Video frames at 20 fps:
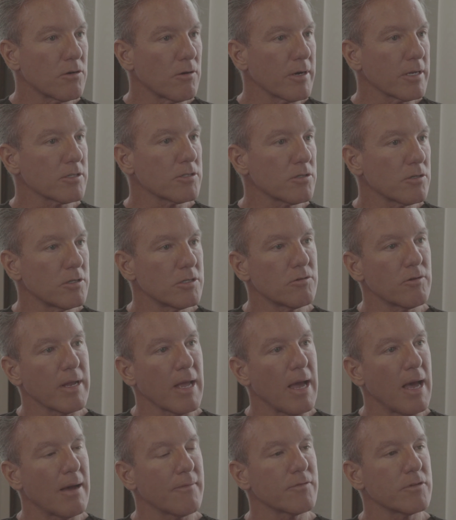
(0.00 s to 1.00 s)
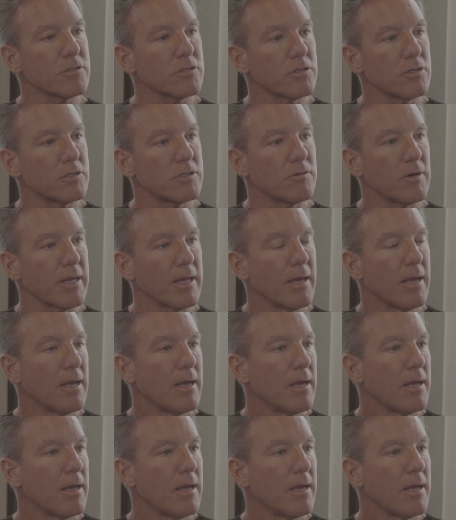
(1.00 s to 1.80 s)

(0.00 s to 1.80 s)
during surgery, after surgery.